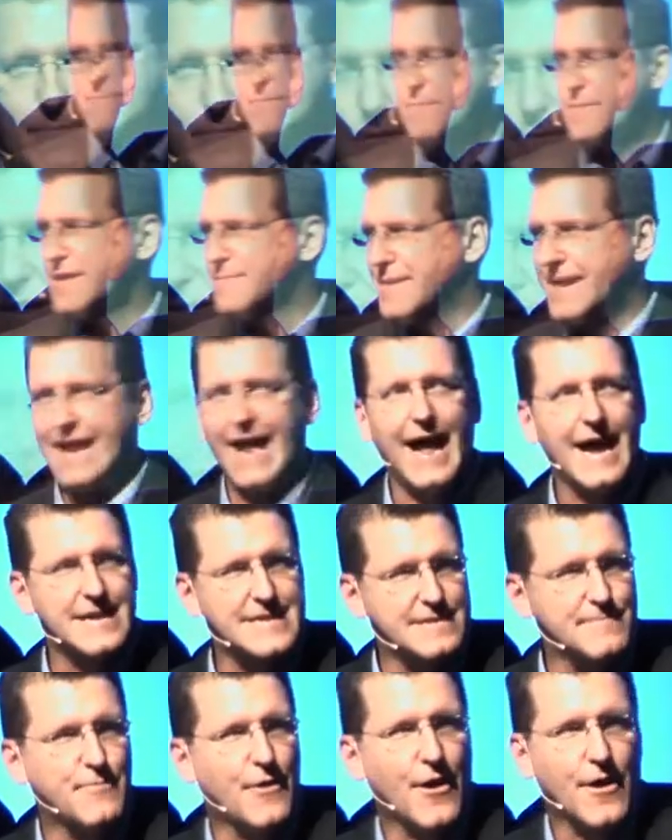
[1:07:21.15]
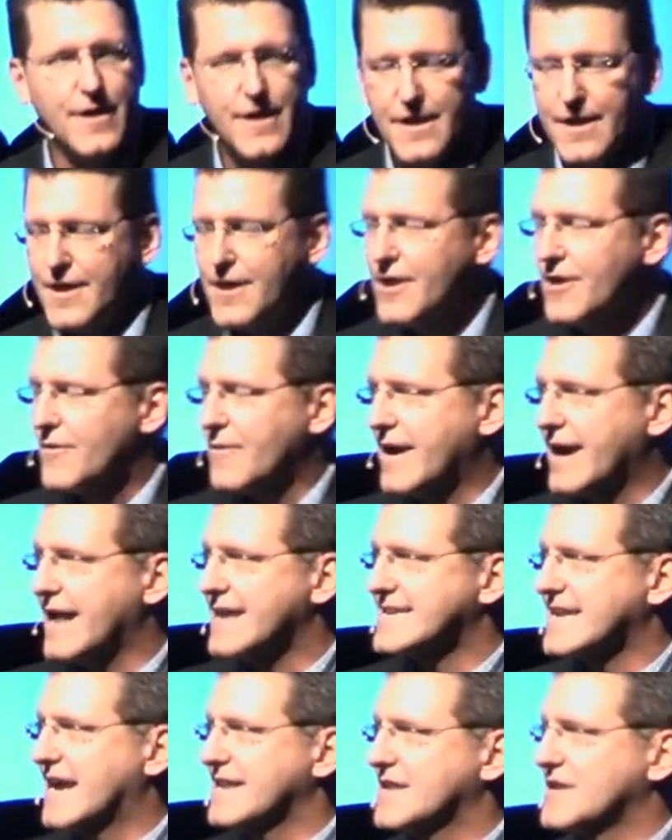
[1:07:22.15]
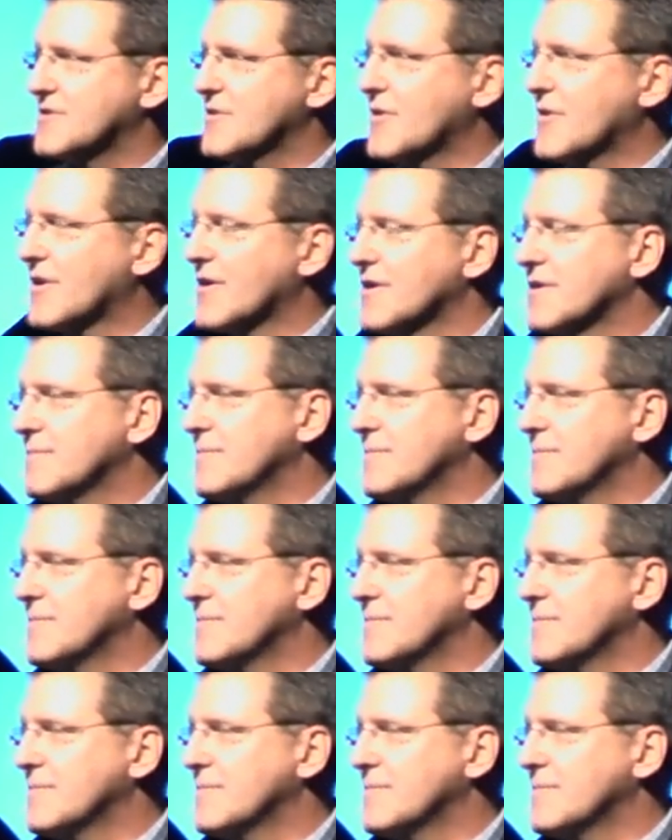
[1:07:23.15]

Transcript: I mean, it'd be nice to park right outside the door,